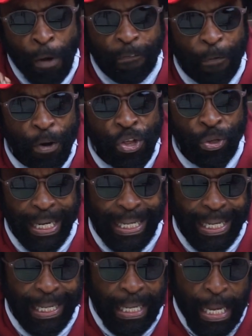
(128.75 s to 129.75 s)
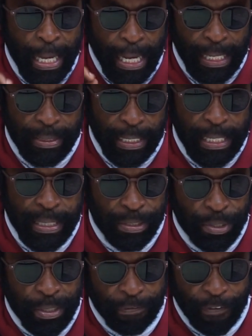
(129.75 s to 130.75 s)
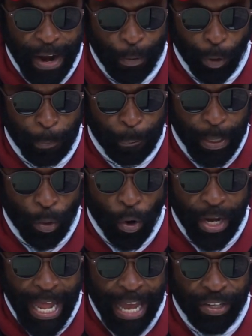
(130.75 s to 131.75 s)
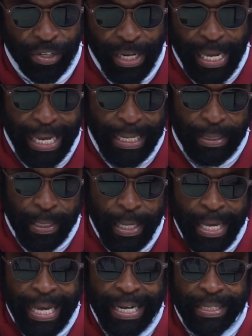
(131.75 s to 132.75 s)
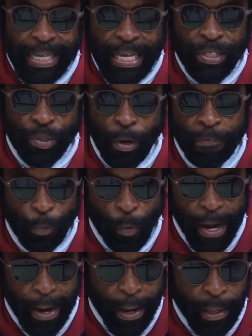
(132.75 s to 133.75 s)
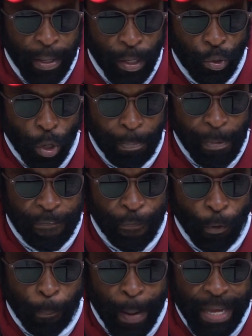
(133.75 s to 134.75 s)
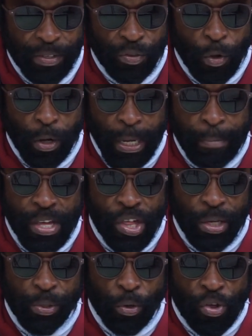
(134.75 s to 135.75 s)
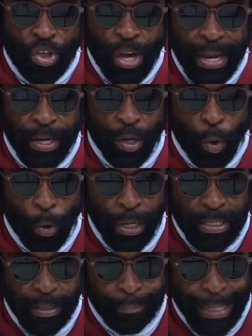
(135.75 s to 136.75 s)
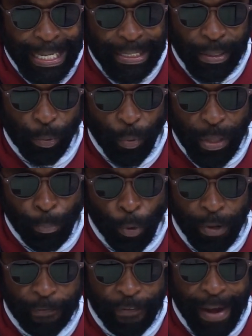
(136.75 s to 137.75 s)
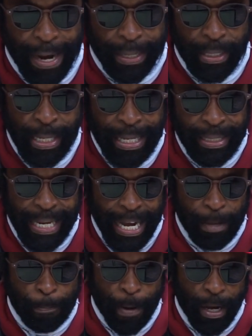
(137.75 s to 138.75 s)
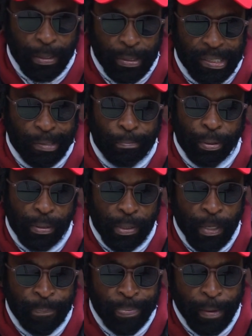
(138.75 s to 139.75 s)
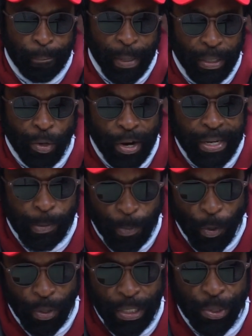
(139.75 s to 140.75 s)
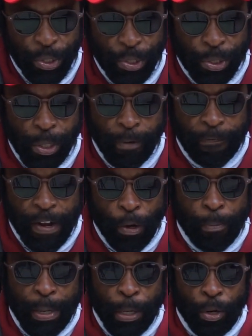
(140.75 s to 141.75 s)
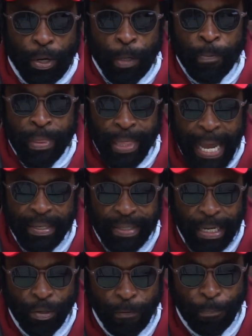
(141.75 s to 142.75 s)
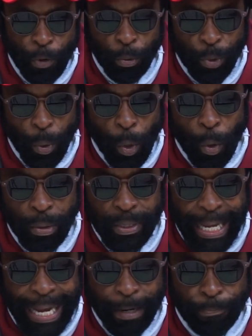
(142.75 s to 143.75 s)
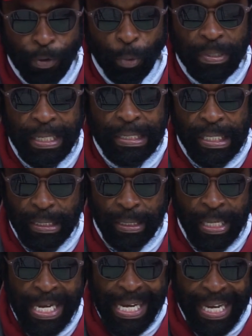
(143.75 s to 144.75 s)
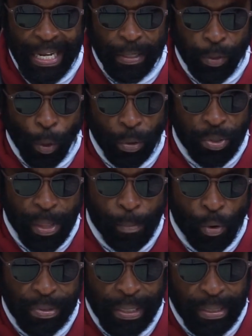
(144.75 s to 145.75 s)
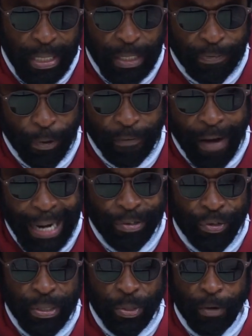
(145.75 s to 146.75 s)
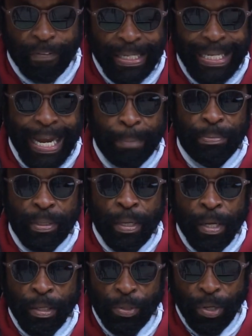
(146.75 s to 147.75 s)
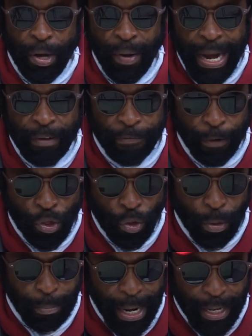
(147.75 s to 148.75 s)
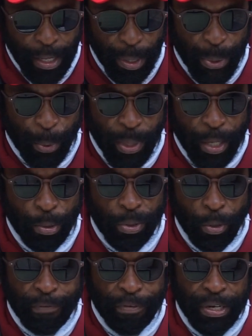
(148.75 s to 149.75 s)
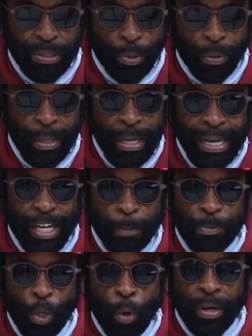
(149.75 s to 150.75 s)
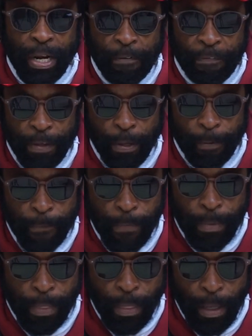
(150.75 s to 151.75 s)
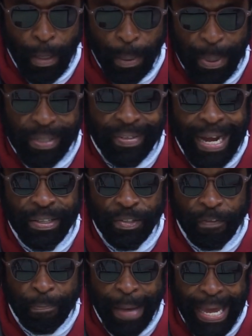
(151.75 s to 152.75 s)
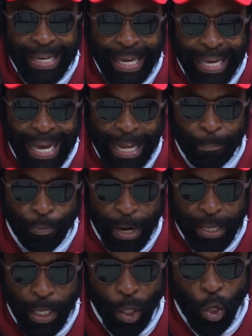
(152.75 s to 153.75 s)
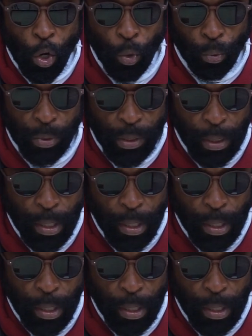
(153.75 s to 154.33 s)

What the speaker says: Fortunately, it's easier to define what Bitcoin actually is. It is a software. Don't be fooled by stock images or shiny coins emblazoned with modified Thai baht symbols. Bitcoin is purely digital phenomenon, a set of protocols and processes. It is also the most successful of hundreds of attempts to create virtual money through the use of cryptography. The science of making and breaking codes.